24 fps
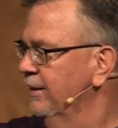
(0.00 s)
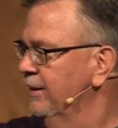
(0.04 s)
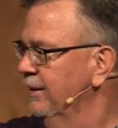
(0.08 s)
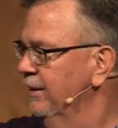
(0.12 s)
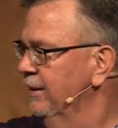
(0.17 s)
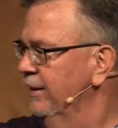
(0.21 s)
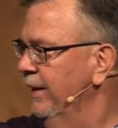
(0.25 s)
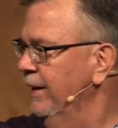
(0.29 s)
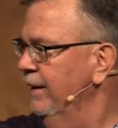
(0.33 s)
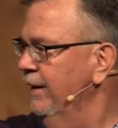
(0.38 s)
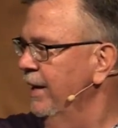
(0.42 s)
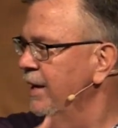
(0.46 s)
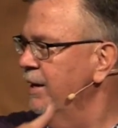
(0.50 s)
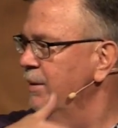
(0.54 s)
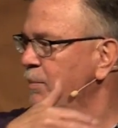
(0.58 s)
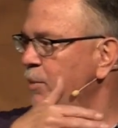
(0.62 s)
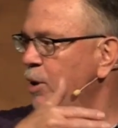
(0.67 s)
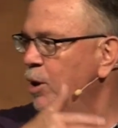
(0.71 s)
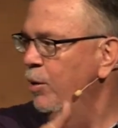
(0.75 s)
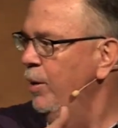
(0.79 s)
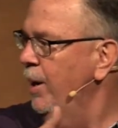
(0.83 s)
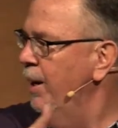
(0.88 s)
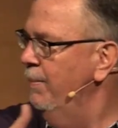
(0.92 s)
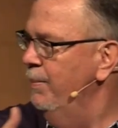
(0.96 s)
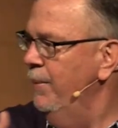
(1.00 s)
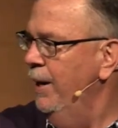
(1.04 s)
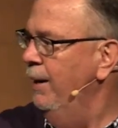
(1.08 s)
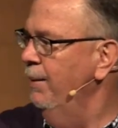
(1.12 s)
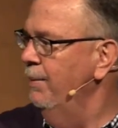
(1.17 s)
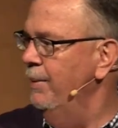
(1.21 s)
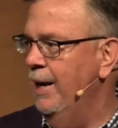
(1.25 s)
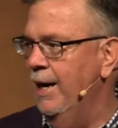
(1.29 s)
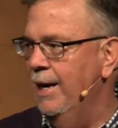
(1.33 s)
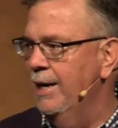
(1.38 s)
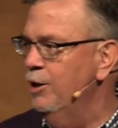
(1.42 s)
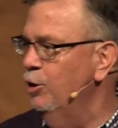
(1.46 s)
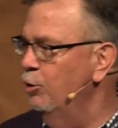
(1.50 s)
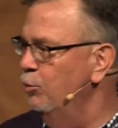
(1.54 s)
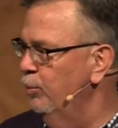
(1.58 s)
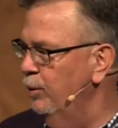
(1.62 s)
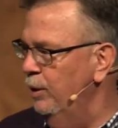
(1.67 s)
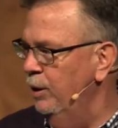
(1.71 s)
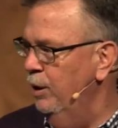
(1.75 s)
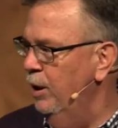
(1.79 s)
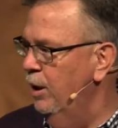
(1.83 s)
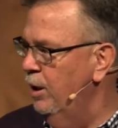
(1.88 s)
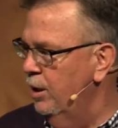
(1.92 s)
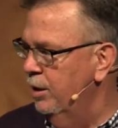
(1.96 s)
Let him know I don't
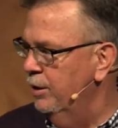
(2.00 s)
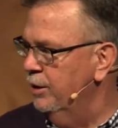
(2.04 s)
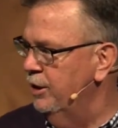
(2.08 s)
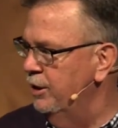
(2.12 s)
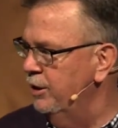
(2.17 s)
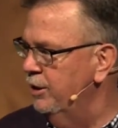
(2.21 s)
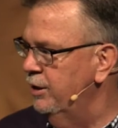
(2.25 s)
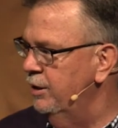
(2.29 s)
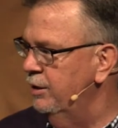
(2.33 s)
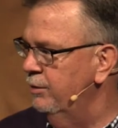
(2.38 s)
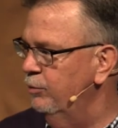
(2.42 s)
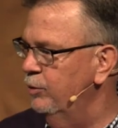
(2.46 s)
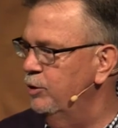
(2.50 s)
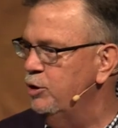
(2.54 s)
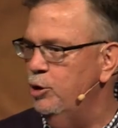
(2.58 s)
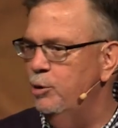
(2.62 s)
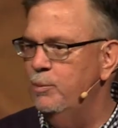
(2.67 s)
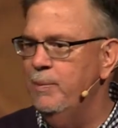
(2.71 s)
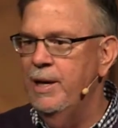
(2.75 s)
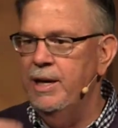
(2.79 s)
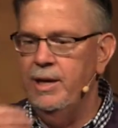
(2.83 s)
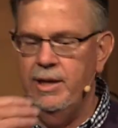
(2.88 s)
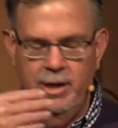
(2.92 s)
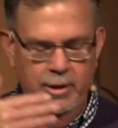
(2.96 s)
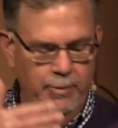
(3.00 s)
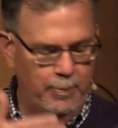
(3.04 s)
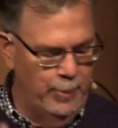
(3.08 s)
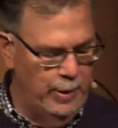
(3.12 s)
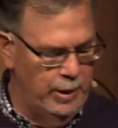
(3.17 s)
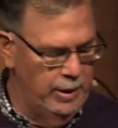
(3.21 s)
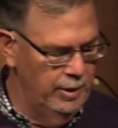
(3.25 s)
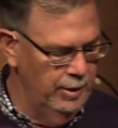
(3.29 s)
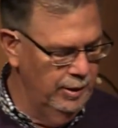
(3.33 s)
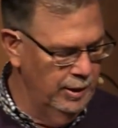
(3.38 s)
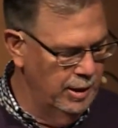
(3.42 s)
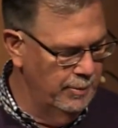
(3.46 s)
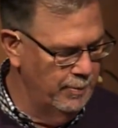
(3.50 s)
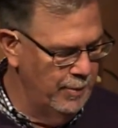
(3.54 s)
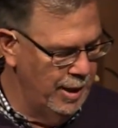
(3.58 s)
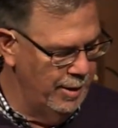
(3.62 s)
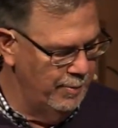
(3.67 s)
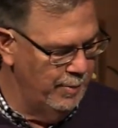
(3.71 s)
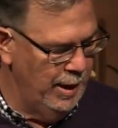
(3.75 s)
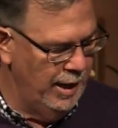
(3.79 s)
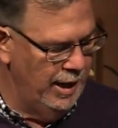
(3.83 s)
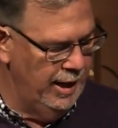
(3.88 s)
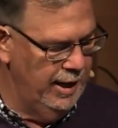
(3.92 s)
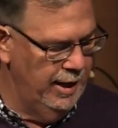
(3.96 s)
belong here. Would you make an appeal on my
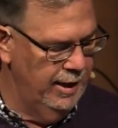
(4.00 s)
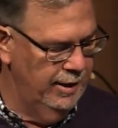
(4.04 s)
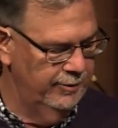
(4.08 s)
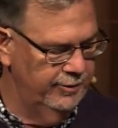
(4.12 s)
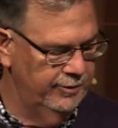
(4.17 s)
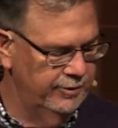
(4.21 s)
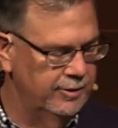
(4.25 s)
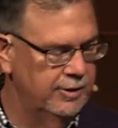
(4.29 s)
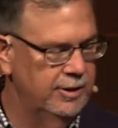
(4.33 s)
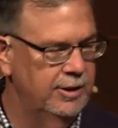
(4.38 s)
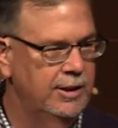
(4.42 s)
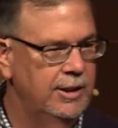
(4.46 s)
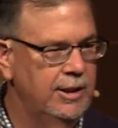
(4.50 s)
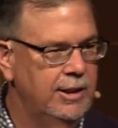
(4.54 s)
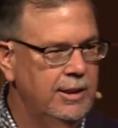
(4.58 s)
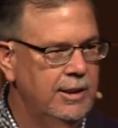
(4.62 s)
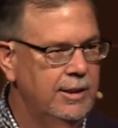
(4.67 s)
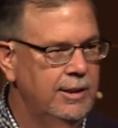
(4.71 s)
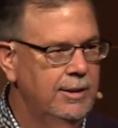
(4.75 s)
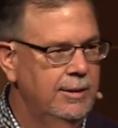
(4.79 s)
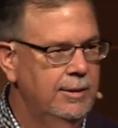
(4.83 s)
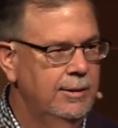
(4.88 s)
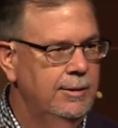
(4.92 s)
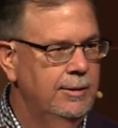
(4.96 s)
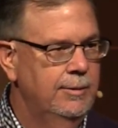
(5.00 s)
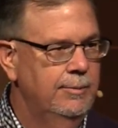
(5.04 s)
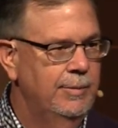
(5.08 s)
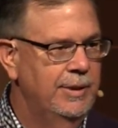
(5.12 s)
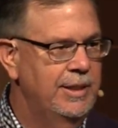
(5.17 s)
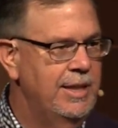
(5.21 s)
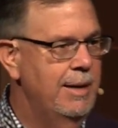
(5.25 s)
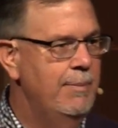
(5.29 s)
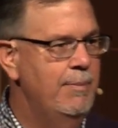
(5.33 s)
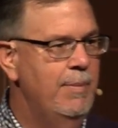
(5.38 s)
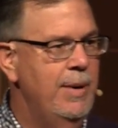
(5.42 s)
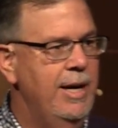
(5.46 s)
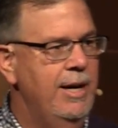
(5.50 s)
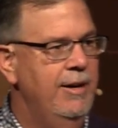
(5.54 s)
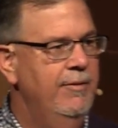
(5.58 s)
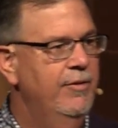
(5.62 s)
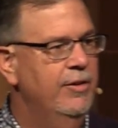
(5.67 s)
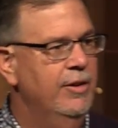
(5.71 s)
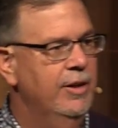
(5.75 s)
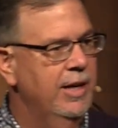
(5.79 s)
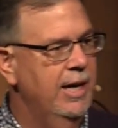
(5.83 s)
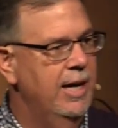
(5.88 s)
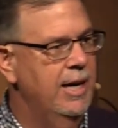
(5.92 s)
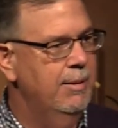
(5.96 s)
behalf? But that man
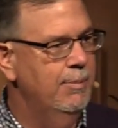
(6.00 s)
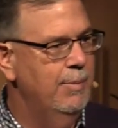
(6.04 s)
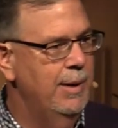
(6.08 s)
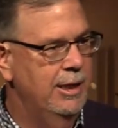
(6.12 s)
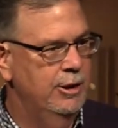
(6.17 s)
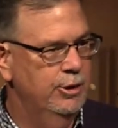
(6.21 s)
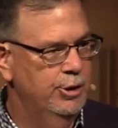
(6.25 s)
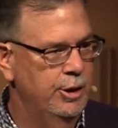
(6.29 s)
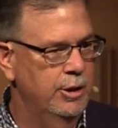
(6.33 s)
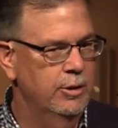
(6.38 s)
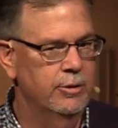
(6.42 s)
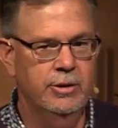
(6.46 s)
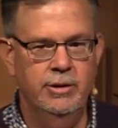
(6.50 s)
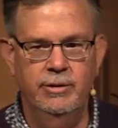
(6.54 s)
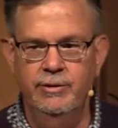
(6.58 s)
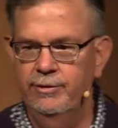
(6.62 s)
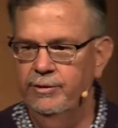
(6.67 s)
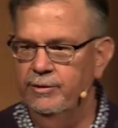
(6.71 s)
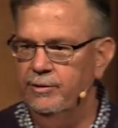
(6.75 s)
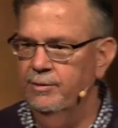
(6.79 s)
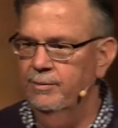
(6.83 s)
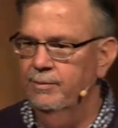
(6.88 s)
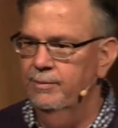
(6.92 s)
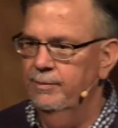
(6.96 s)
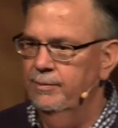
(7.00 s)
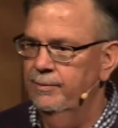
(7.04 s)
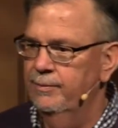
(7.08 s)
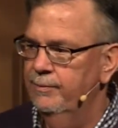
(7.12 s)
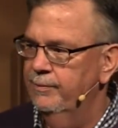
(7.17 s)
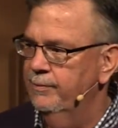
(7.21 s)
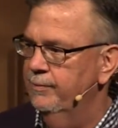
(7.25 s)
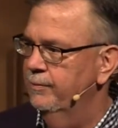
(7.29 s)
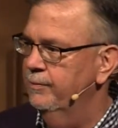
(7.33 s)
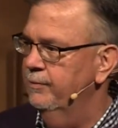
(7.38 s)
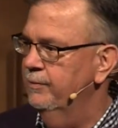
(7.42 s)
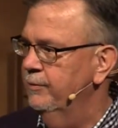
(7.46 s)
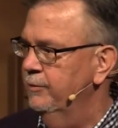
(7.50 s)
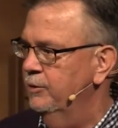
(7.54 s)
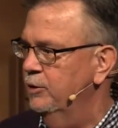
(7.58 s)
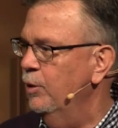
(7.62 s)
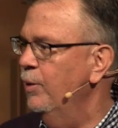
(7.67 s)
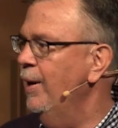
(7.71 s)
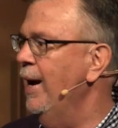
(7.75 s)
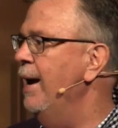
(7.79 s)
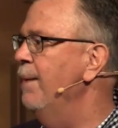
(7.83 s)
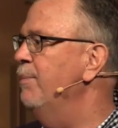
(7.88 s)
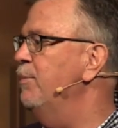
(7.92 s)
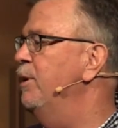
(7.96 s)
forgot about Joseph. So
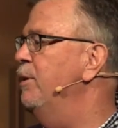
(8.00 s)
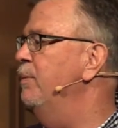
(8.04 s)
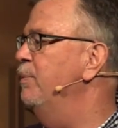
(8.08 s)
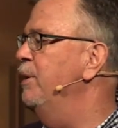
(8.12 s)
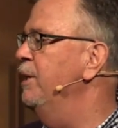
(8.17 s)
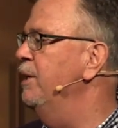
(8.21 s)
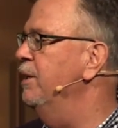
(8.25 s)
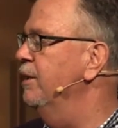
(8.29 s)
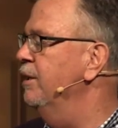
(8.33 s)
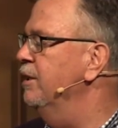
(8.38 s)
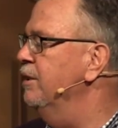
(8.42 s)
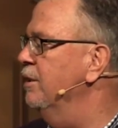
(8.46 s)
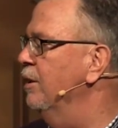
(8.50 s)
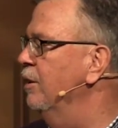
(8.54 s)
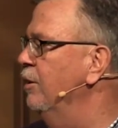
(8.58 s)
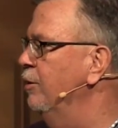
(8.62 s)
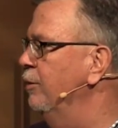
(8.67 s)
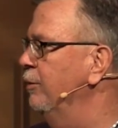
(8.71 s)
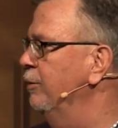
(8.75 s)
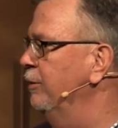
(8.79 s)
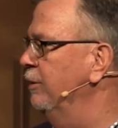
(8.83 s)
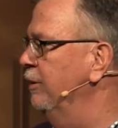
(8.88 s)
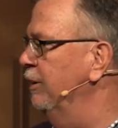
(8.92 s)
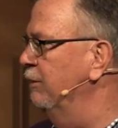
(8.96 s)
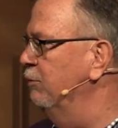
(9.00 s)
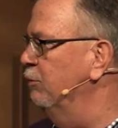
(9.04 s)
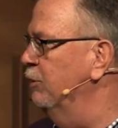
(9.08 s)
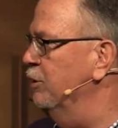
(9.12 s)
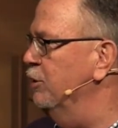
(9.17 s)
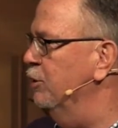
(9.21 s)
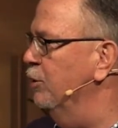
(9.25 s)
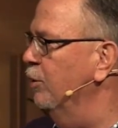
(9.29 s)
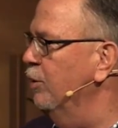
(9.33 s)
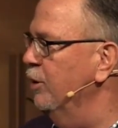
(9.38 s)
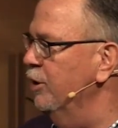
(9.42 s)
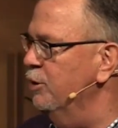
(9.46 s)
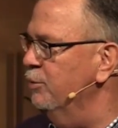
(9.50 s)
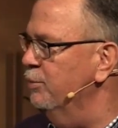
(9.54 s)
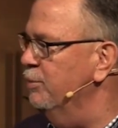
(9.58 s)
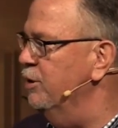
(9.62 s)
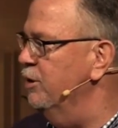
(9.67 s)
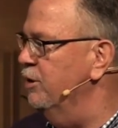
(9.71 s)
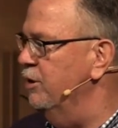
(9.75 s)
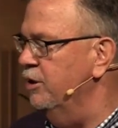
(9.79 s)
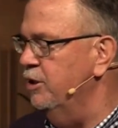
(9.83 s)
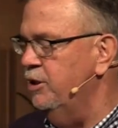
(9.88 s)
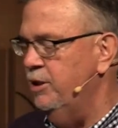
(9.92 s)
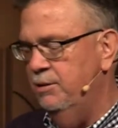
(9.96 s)
happy to be in his own restored
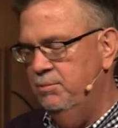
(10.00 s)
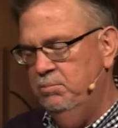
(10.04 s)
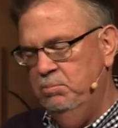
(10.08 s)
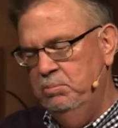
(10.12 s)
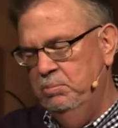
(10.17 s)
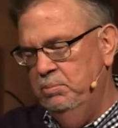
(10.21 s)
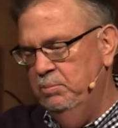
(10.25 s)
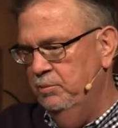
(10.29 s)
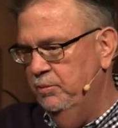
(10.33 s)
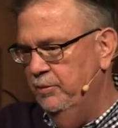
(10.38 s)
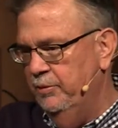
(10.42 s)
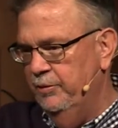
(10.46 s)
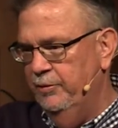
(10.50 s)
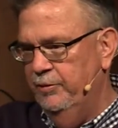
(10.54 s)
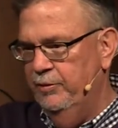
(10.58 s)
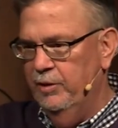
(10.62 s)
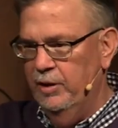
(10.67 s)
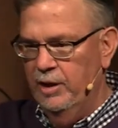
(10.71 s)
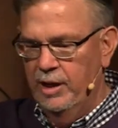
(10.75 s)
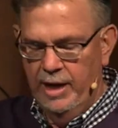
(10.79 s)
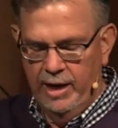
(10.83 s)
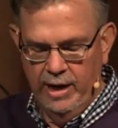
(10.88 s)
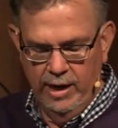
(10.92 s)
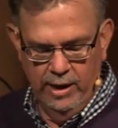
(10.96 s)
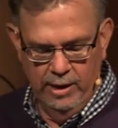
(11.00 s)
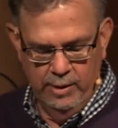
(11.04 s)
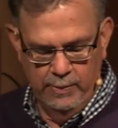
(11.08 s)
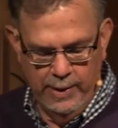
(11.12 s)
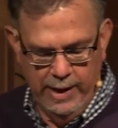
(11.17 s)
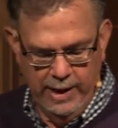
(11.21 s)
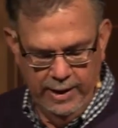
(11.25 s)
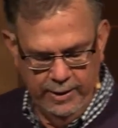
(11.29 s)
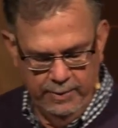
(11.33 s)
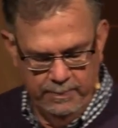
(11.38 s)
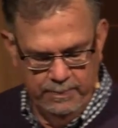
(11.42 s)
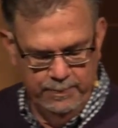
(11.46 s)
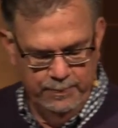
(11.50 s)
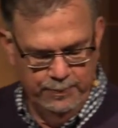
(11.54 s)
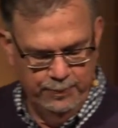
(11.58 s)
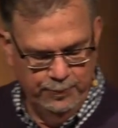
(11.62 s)
position, forgot all about him.